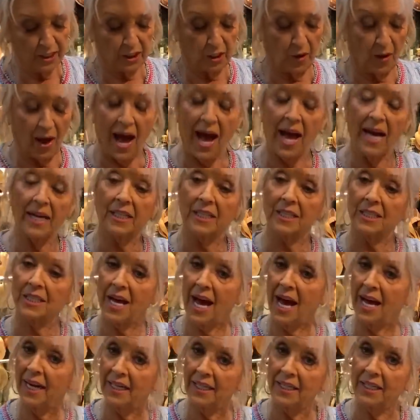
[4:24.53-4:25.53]
So I
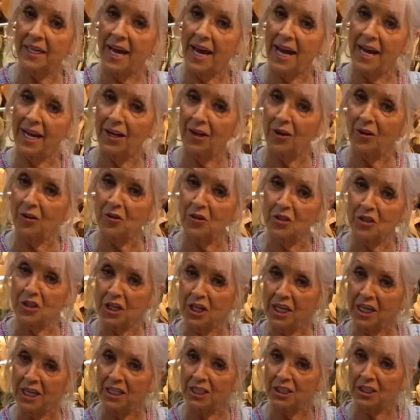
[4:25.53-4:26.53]
decided to add a little
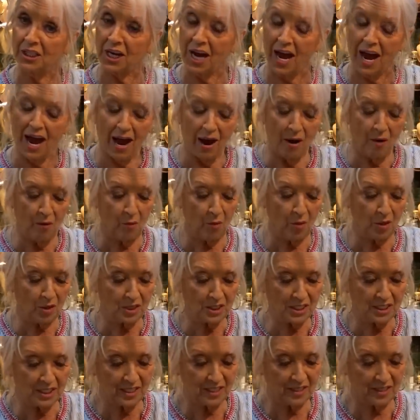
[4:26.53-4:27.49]
cheese to ours.